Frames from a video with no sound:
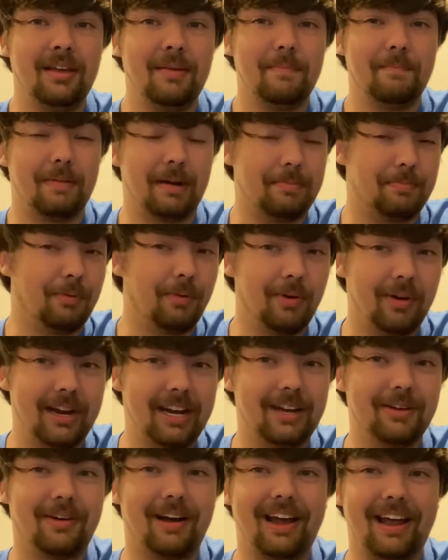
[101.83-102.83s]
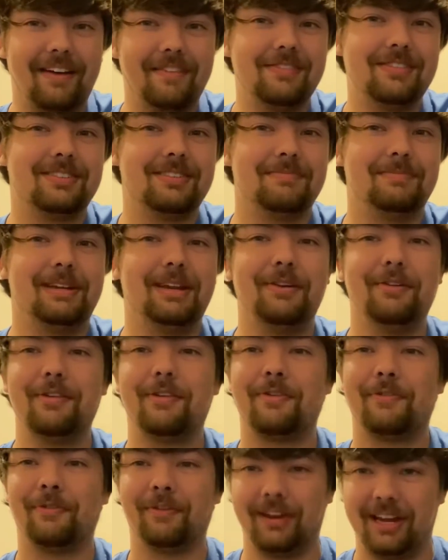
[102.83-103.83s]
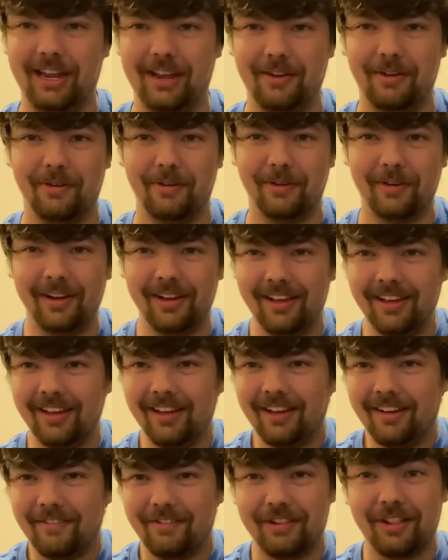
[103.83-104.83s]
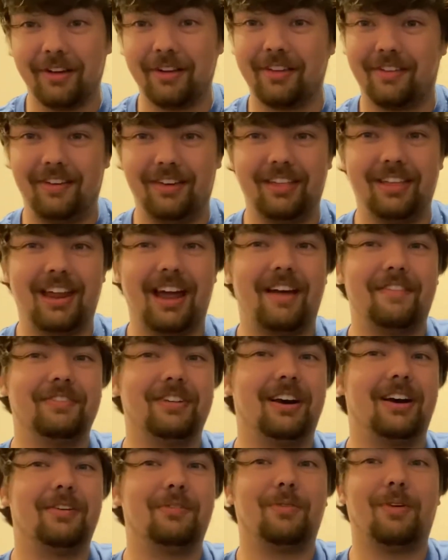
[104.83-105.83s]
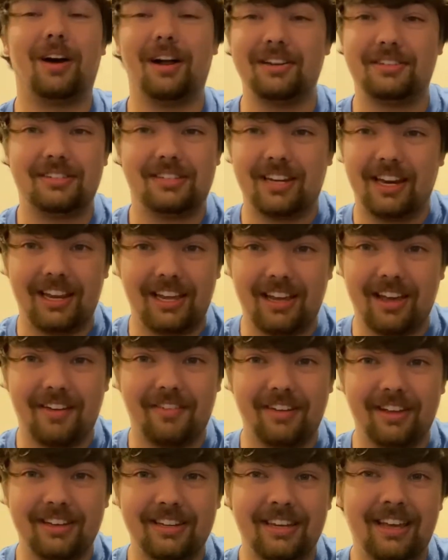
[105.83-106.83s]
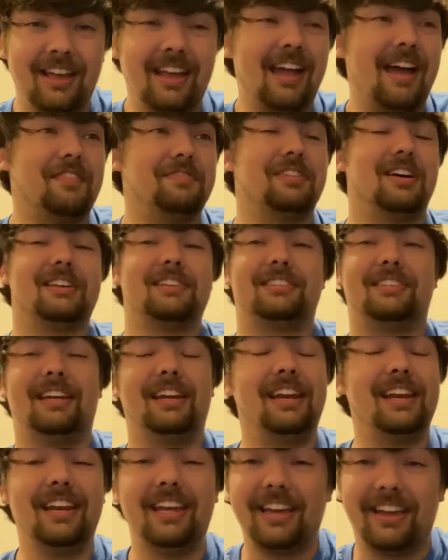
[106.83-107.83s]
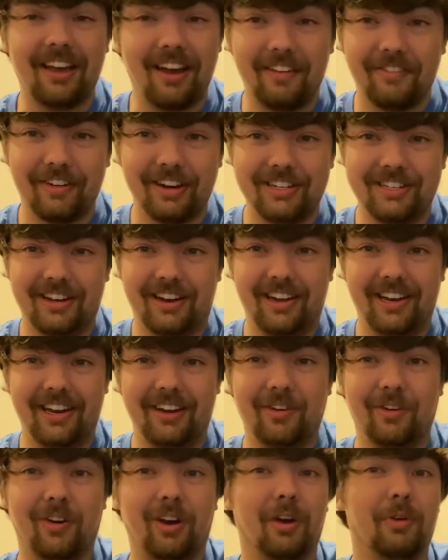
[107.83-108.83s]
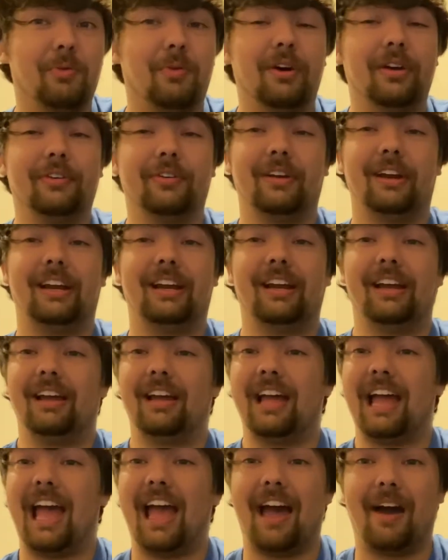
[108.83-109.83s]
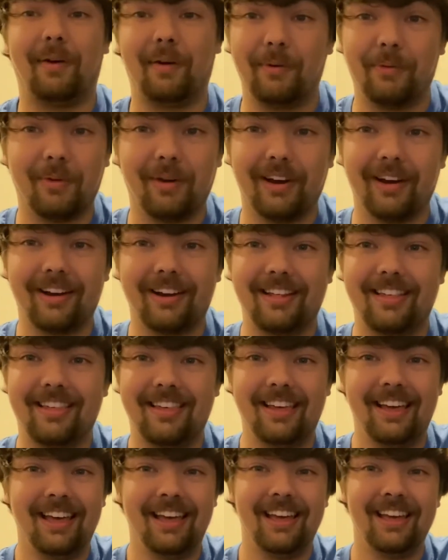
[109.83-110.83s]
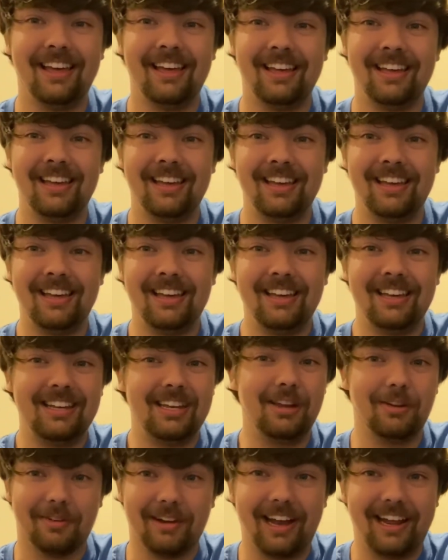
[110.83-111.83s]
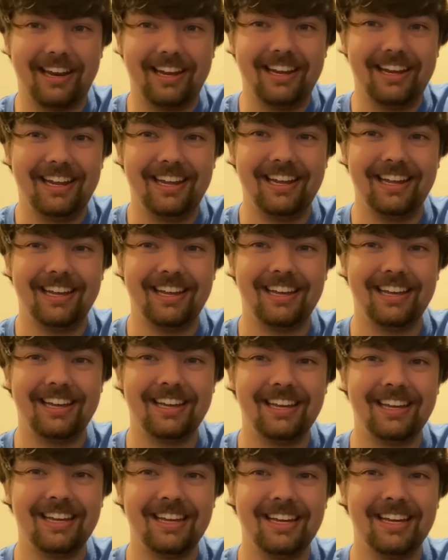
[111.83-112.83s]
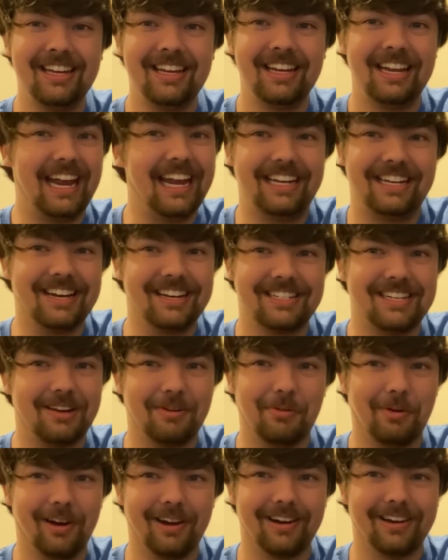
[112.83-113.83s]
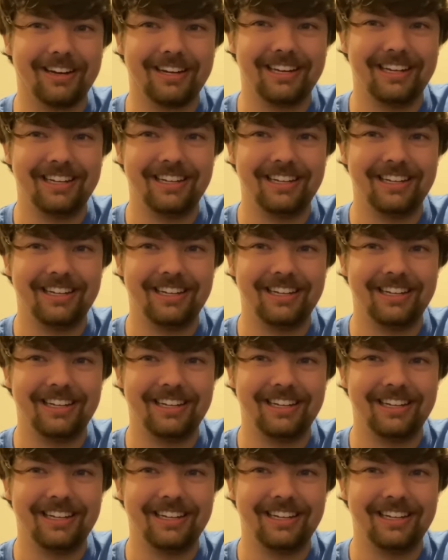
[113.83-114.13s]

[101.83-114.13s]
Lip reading: But boy, do I have some news for you, for those of you that have not watched any of it, have not seen any coverage on it, or are wondering how it works. You ready? It doesn't work.